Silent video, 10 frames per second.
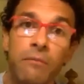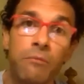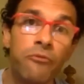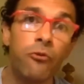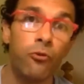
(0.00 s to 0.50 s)

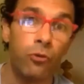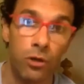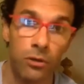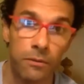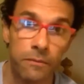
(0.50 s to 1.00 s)
before,
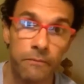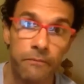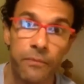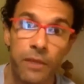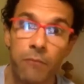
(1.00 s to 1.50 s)

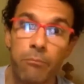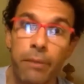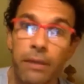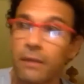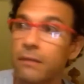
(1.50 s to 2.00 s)

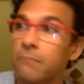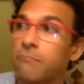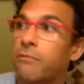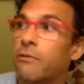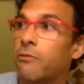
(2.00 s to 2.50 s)
but
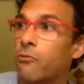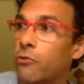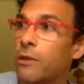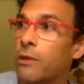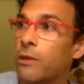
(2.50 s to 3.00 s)

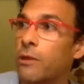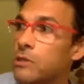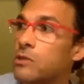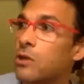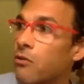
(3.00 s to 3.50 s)
through the
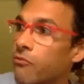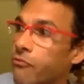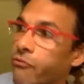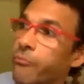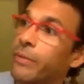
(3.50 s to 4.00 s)
process
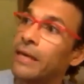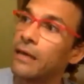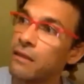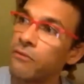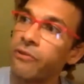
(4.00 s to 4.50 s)
of
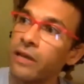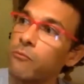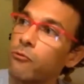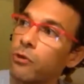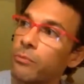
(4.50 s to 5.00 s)
making the
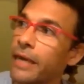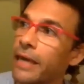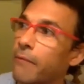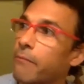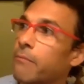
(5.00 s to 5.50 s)
film, we
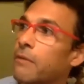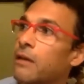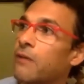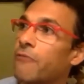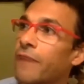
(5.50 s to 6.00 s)
became
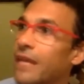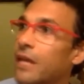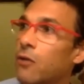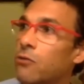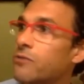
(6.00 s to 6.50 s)
very
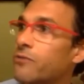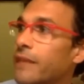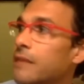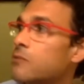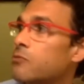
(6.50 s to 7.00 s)
close friends.